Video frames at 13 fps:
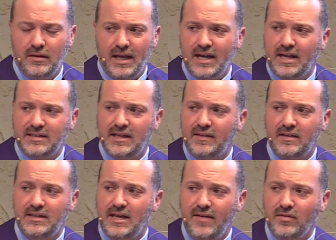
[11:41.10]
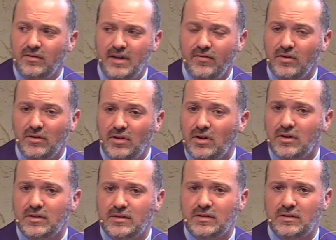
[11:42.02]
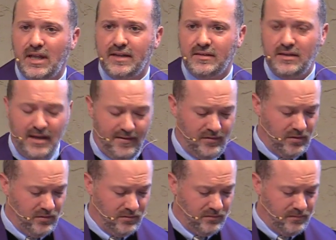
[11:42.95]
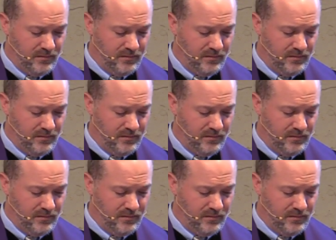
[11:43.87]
Like I said, the devil never looks like the devil.